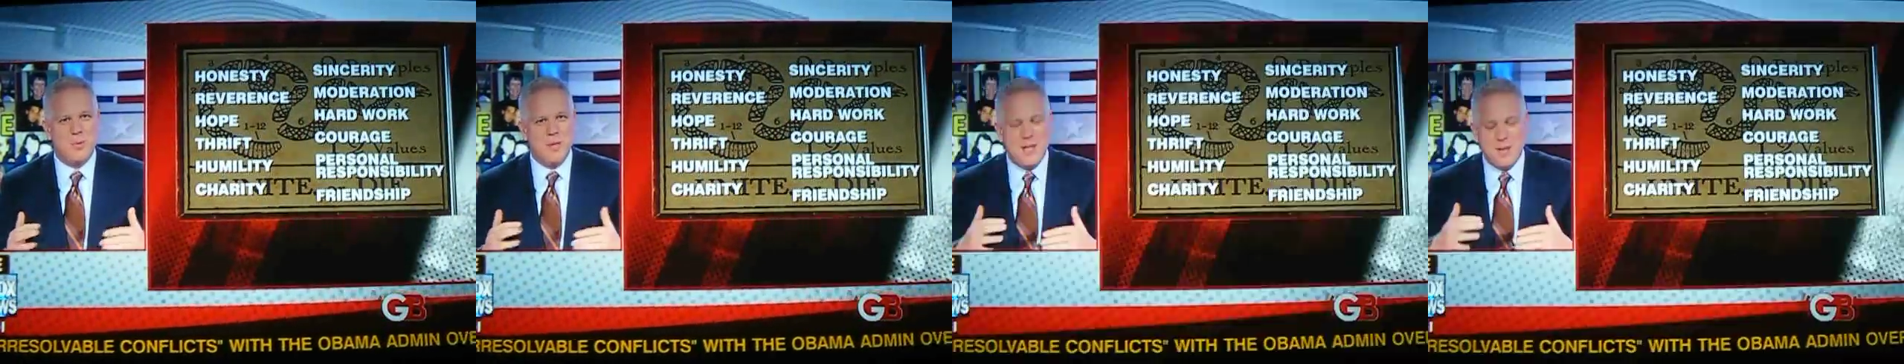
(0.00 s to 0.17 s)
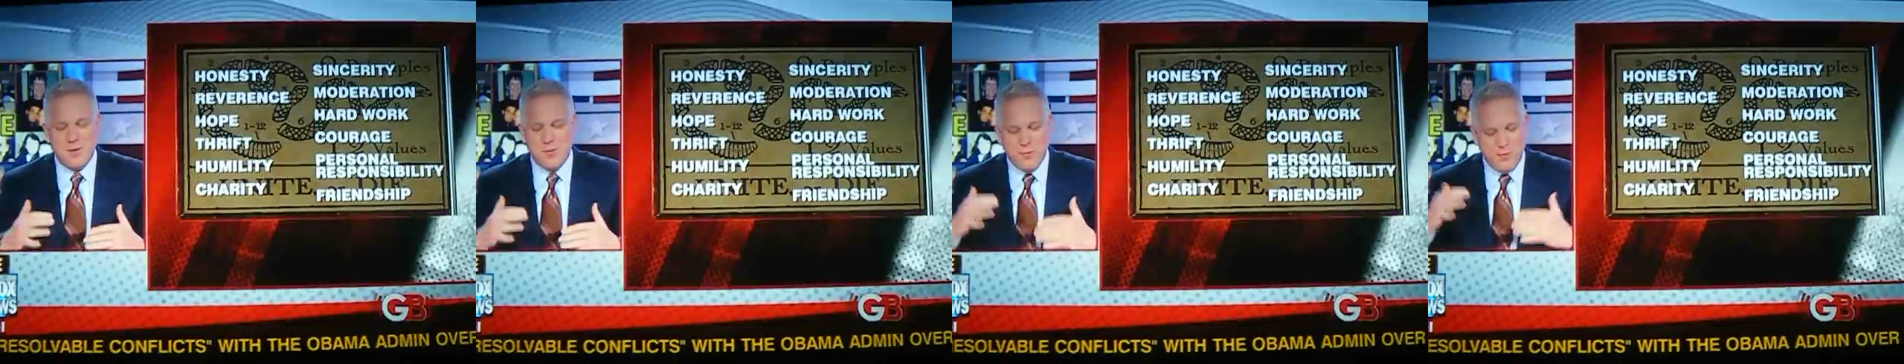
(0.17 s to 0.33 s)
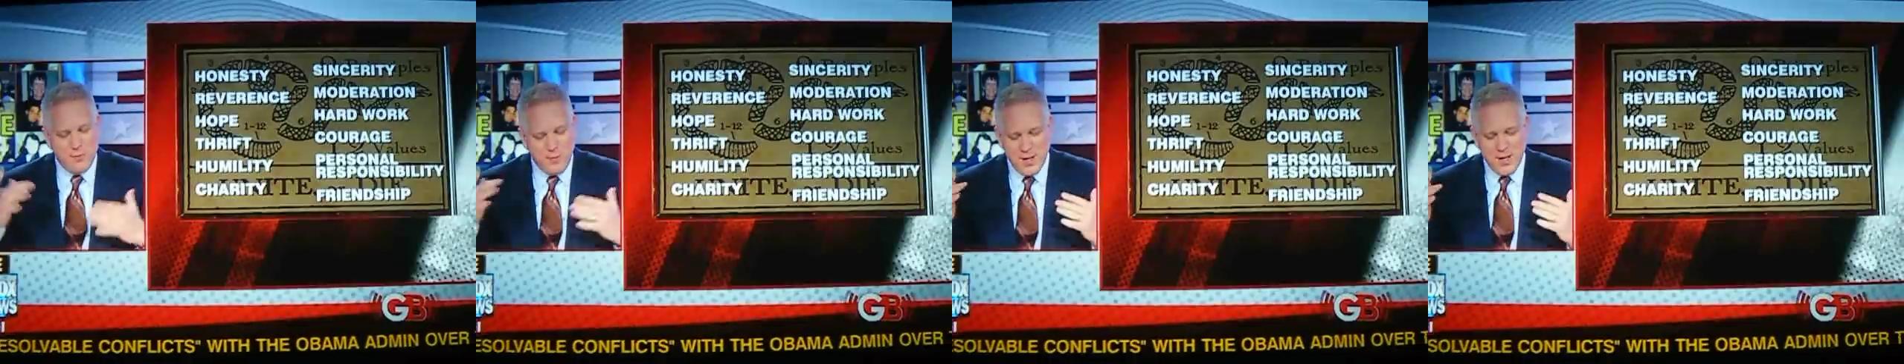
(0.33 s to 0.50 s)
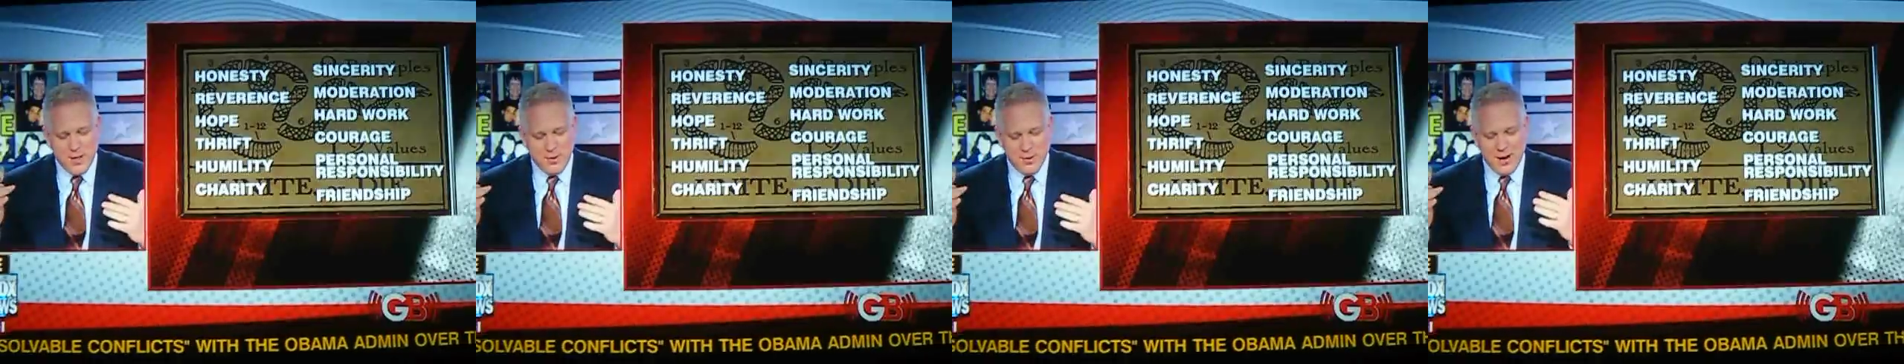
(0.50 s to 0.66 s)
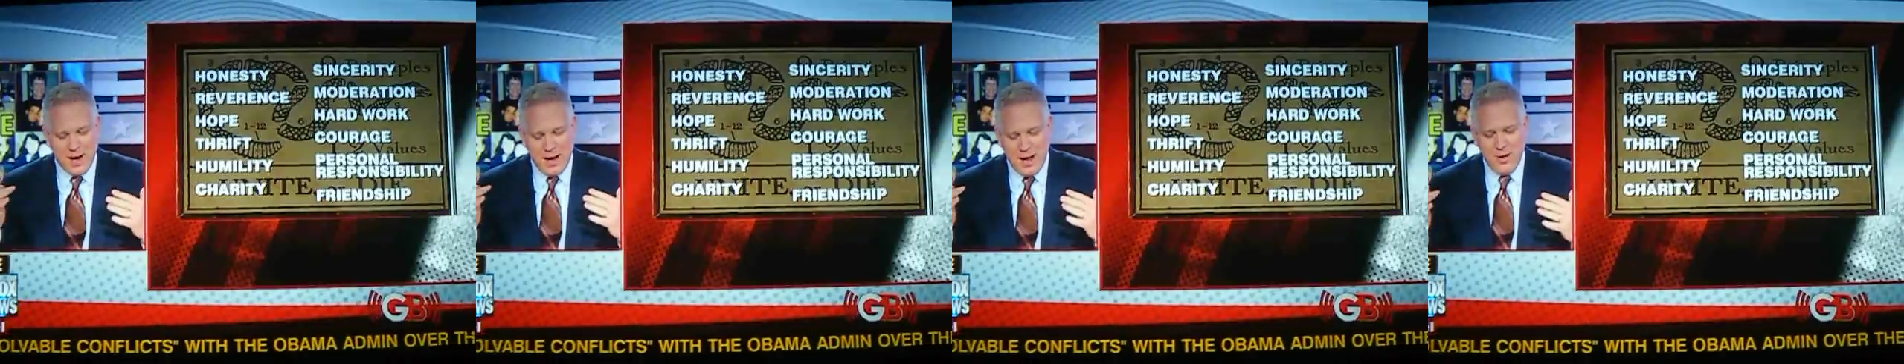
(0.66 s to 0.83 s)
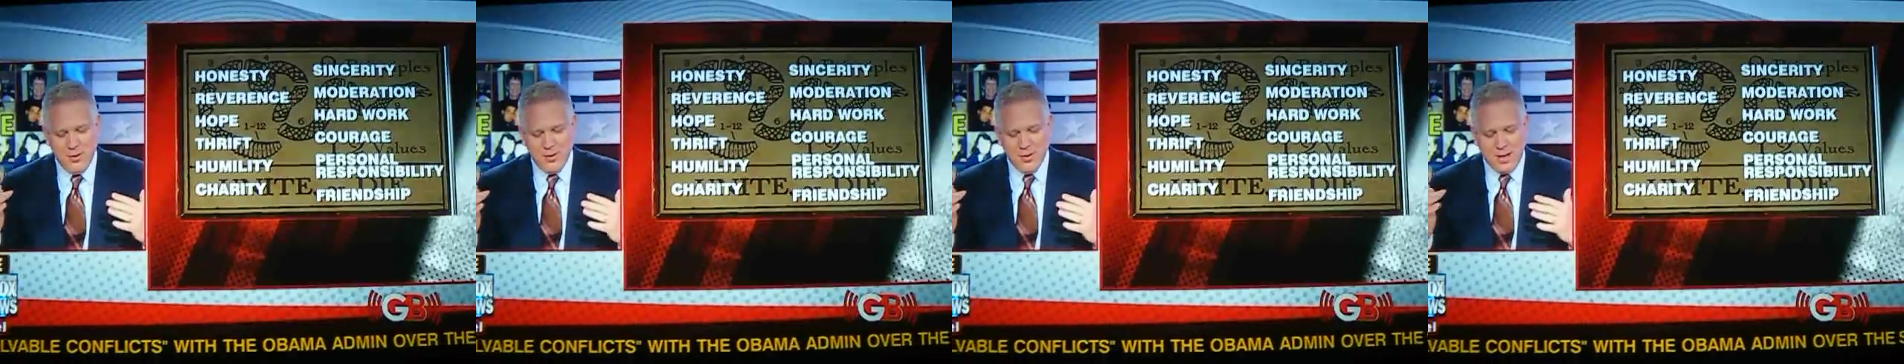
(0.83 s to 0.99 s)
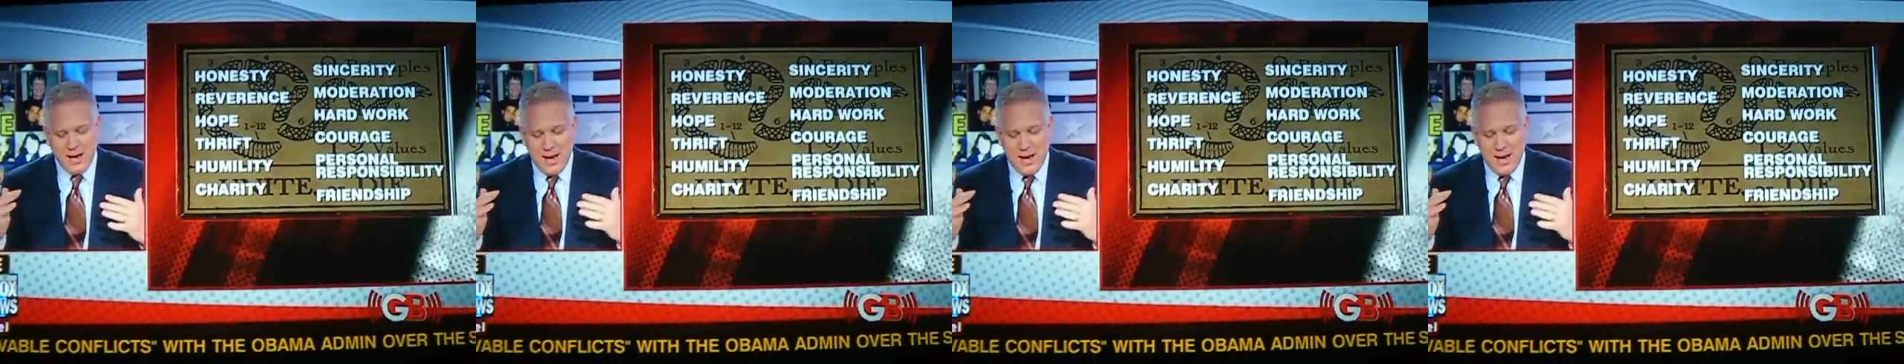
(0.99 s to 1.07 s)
We can figure out